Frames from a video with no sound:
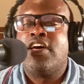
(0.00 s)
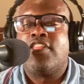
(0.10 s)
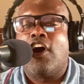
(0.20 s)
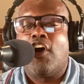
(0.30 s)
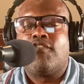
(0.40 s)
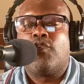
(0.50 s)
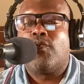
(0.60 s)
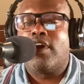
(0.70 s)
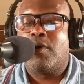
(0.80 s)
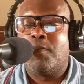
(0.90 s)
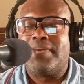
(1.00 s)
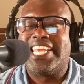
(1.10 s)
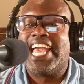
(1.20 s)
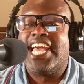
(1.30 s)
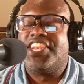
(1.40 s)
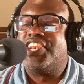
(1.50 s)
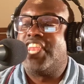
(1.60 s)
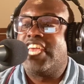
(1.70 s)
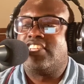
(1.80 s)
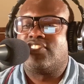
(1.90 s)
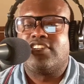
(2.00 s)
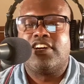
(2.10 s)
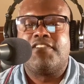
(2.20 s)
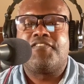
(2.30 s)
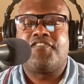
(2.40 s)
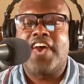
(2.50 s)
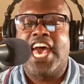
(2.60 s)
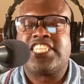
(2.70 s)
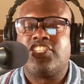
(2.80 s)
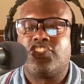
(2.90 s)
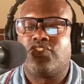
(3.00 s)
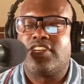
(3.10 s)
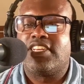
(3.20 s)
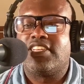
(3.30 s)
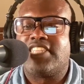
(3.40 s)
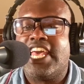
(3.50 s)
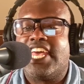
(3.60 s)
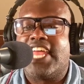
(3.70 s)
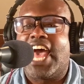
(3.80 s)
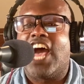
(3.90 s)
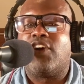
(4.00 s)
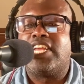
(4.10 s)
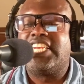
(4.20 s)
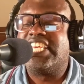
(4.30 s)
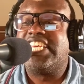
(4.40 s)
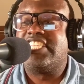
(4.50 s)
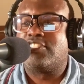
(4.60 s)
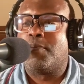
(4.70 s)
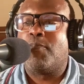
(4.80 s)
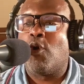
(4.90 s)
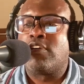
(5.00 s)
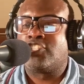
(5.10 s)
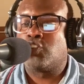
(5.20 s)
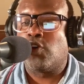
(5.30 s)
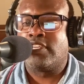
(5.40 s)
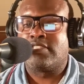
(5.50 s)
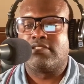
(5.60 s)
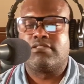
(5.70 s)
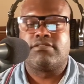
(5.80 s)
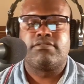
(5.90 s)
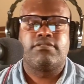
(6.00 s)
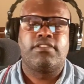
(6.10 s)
The overwhelming nature of fashion trends and how it leads to poor choices